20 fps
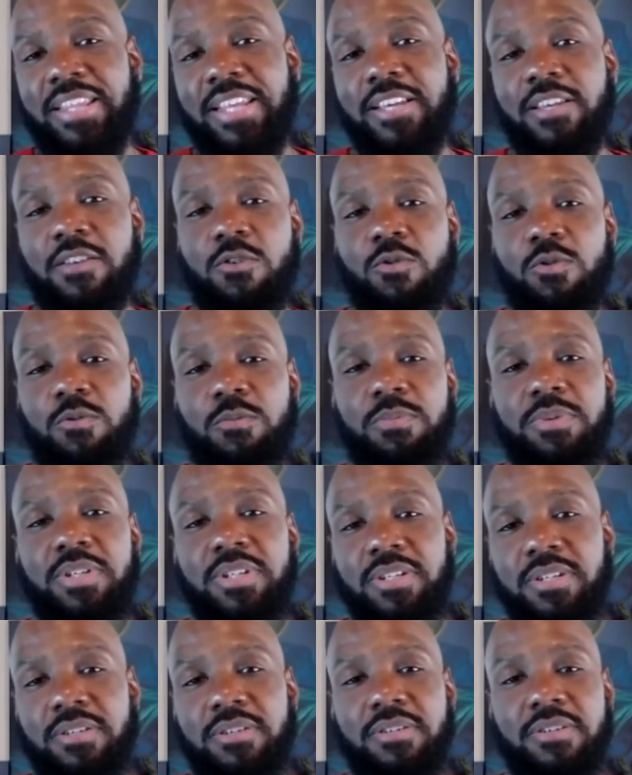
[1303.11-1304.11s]
think you will
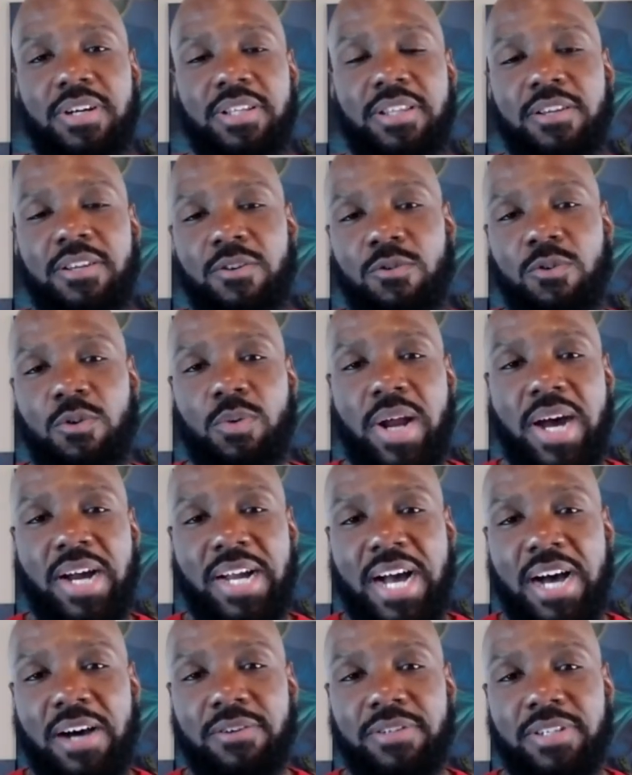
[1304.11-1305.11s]
be i think you will
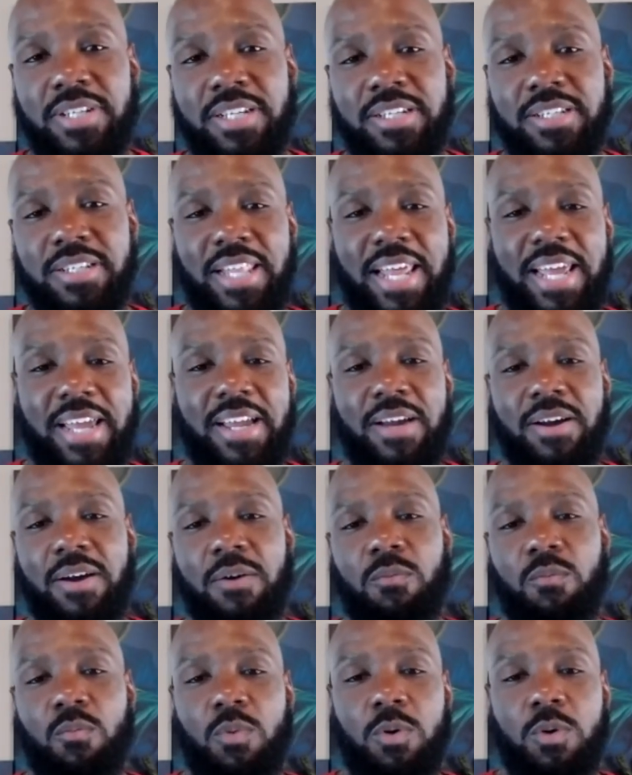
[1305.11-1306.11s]
rock out in this like
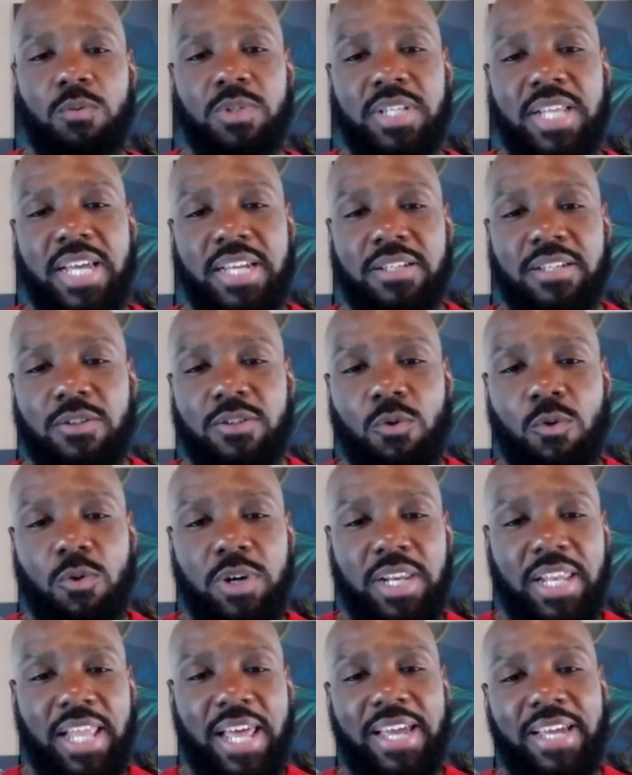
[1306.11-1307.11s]
what was that
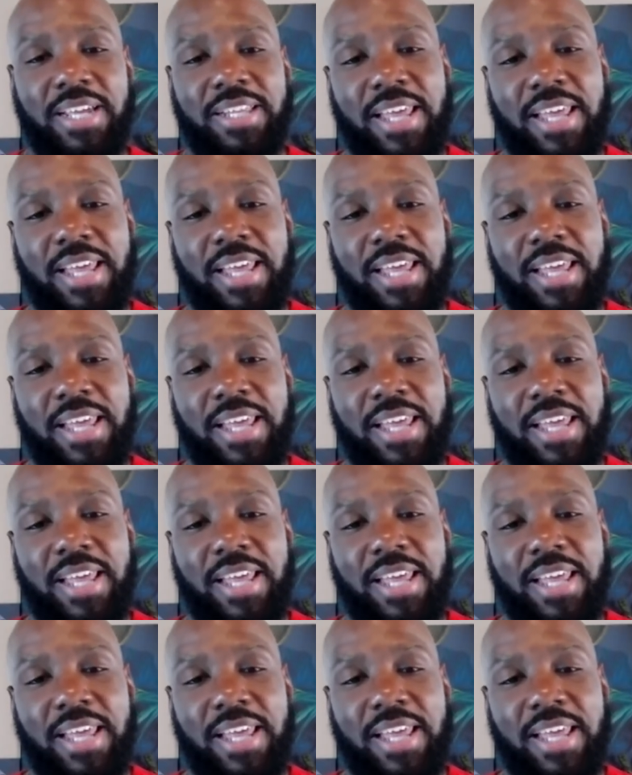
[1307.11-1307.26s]
story like?